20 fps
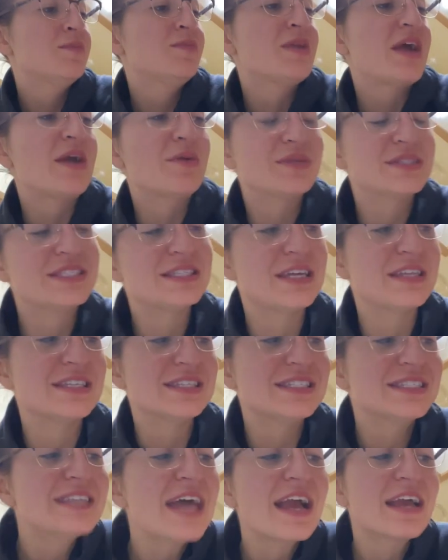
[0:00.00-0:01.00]
I would say the
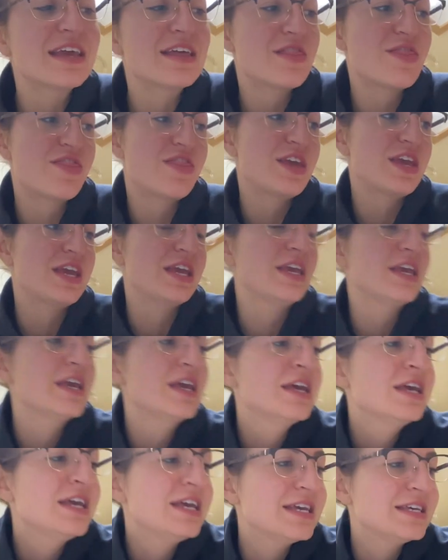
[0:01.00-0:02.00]
second thing
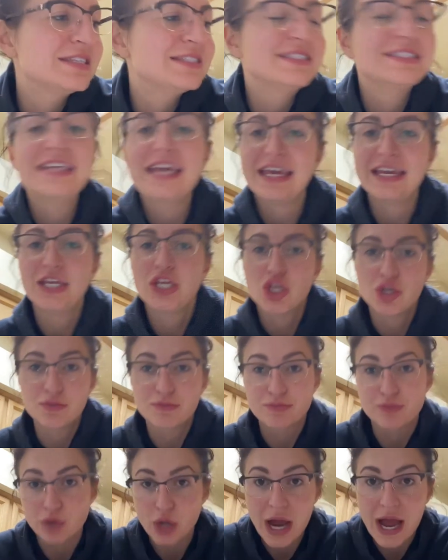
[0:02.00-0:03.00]
is getting your
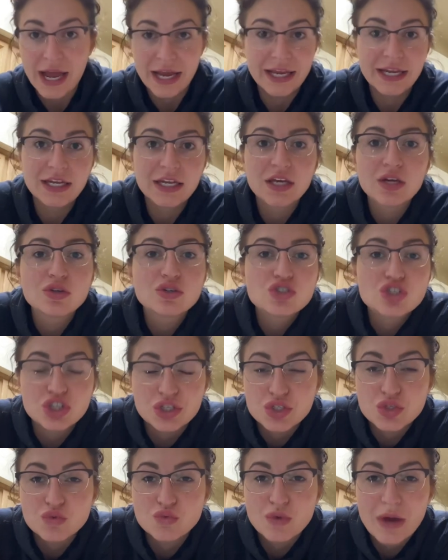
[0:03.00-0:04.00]
brine
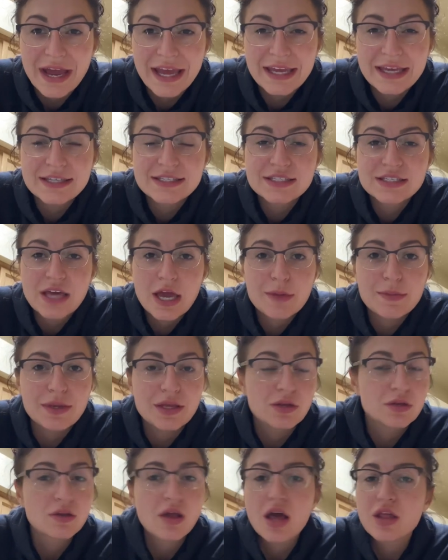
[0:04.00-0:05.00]
just right. I
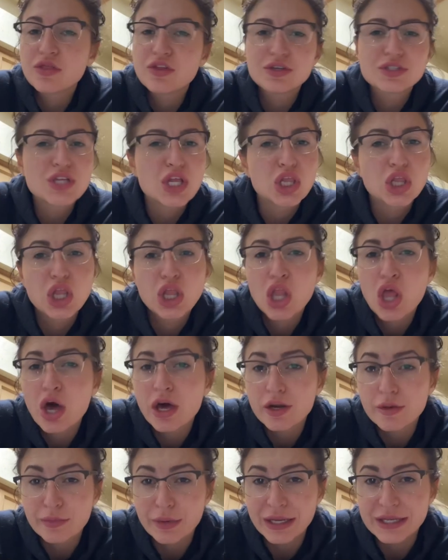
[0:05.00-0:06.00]
mean, there's a lot
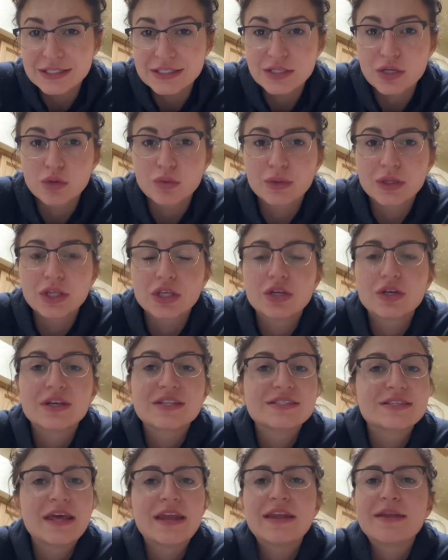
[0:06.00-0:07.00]
of brines that are really
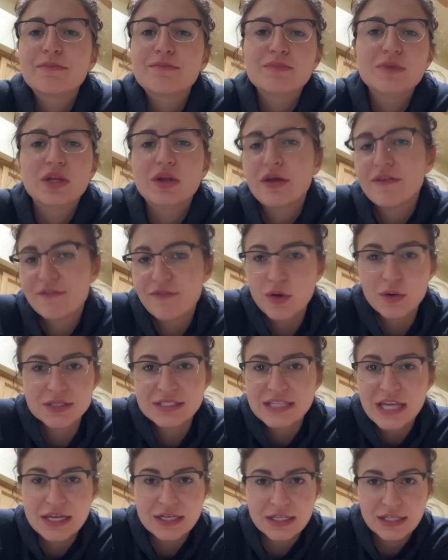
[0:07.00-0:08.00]
good, and you know, folks
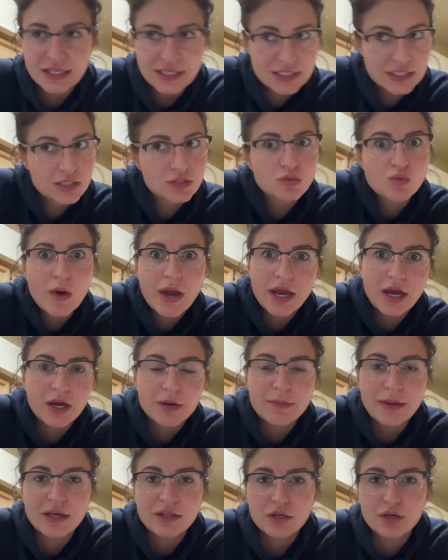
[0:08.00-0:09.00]
tend to like swear
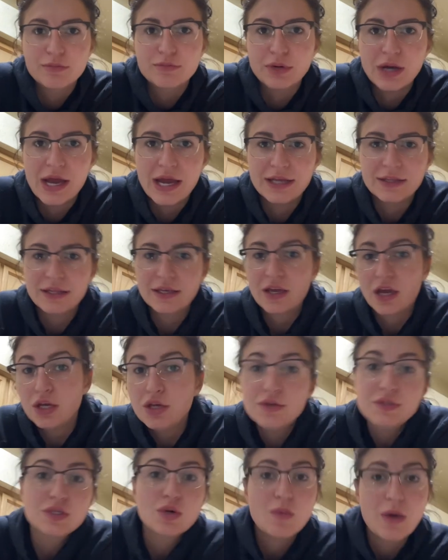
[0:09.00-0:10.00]
by their brine. Like, I
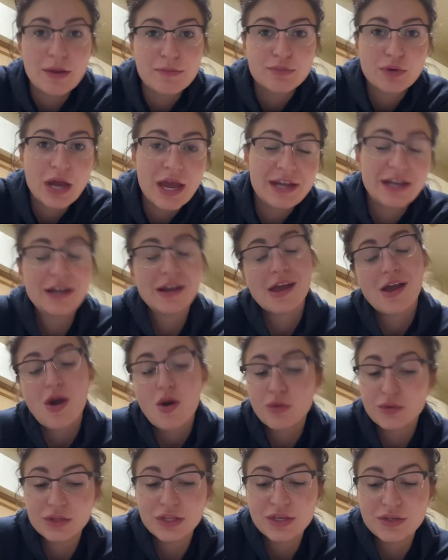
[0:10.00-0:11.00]
use a wet brine and I
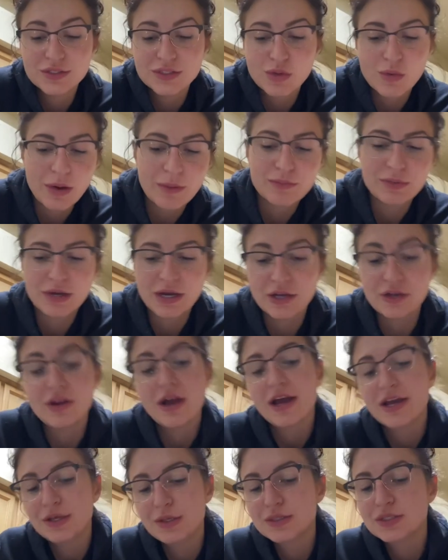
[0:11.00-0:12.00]
only use a wet brine, or
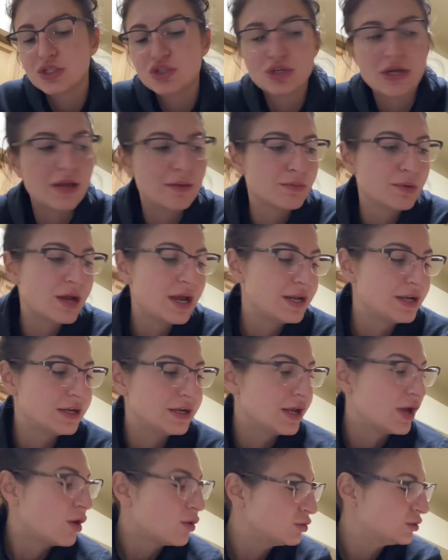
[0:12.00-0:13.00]
I use a dry brine and
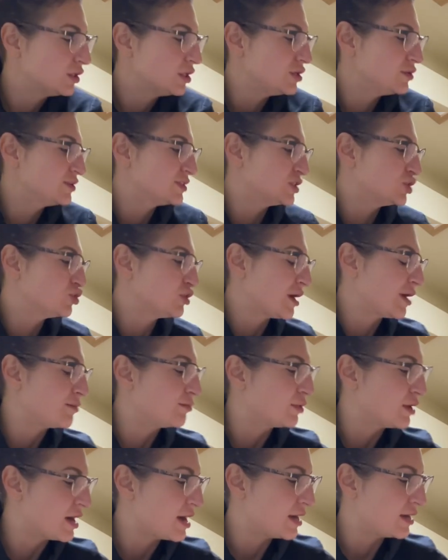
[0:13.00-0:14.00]
I only use a dry
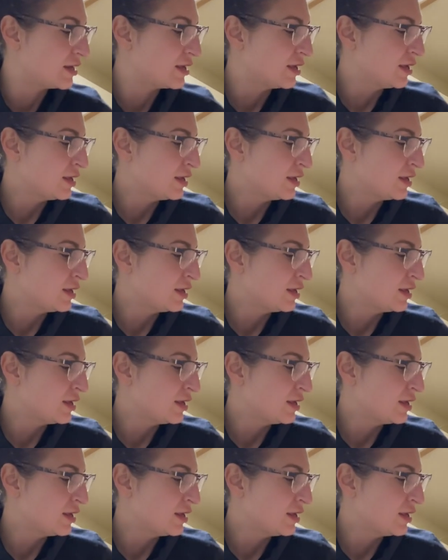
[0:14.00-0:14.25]
brine.